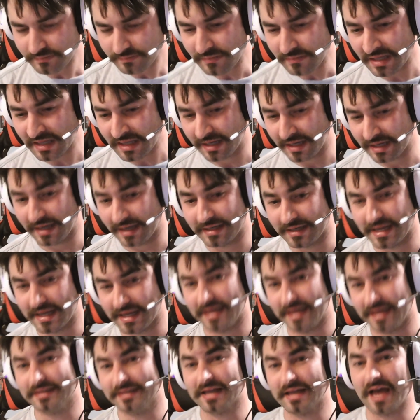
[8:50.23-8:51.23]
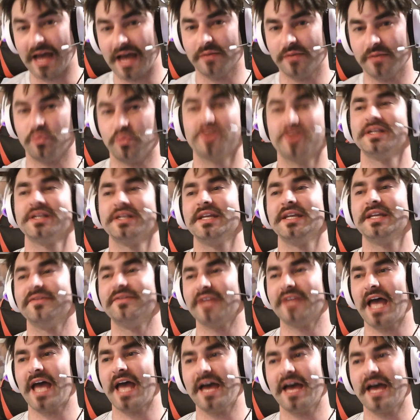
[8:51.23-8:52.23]
And I wouldn't
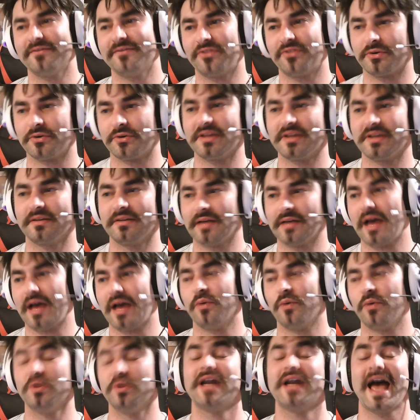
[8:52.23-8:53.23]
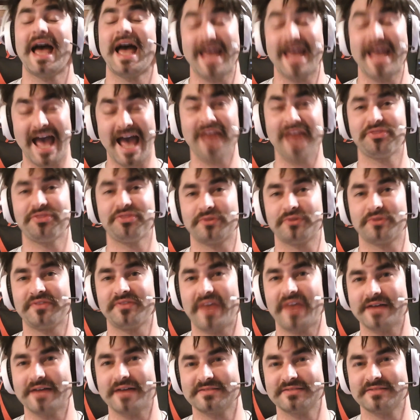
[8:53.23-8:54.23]
even have I had
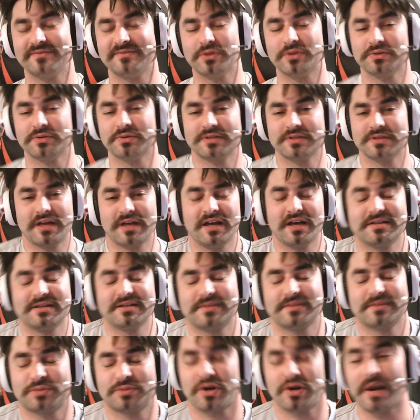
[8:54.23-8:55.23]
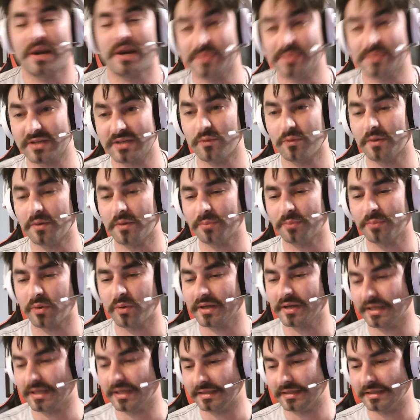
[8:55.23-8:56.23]
3,000 viewers, subscribers at one
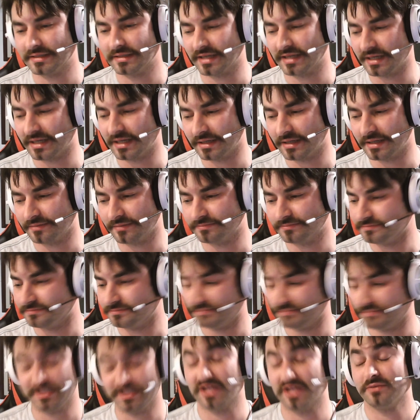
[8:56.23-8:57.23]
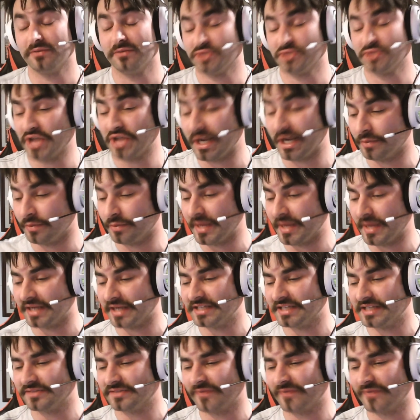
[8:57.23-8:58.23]
point, and shadow
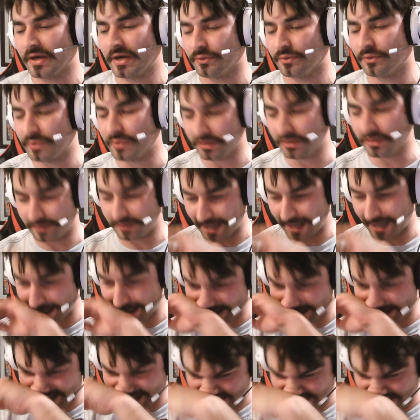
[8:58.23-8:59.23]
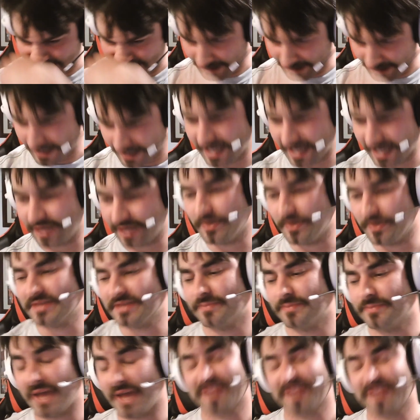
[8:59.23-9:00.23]
banning is very real, guys. Anyways,
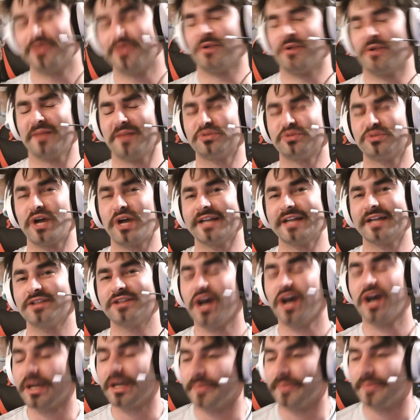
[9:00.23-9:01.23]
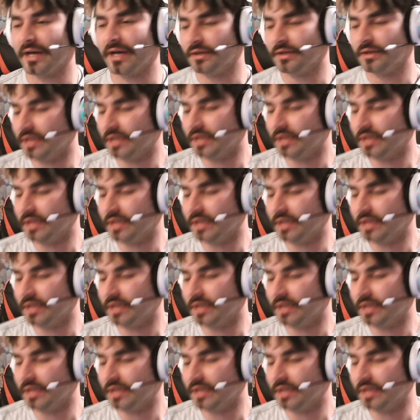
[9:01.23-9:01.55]
back to what I'm trying to talk about.